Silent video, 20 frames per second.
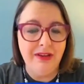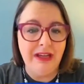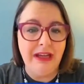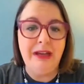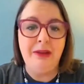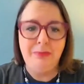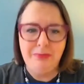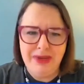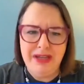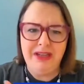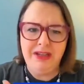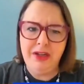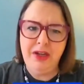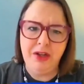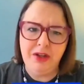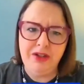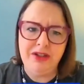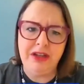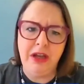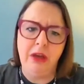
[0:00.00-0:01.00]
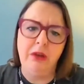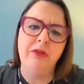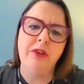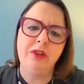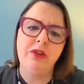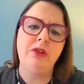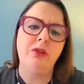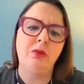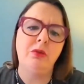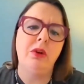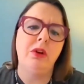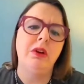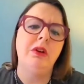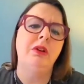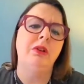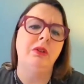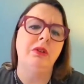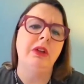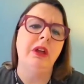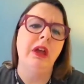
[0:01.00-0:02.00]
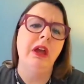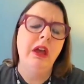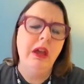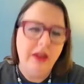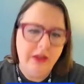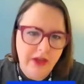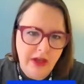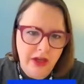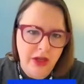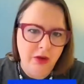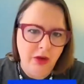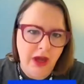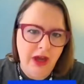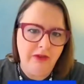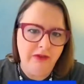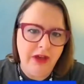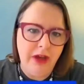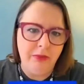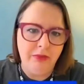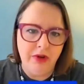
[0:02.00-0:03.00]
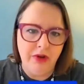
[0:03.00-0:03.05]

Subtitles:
and admit to yourself and to the world that you have that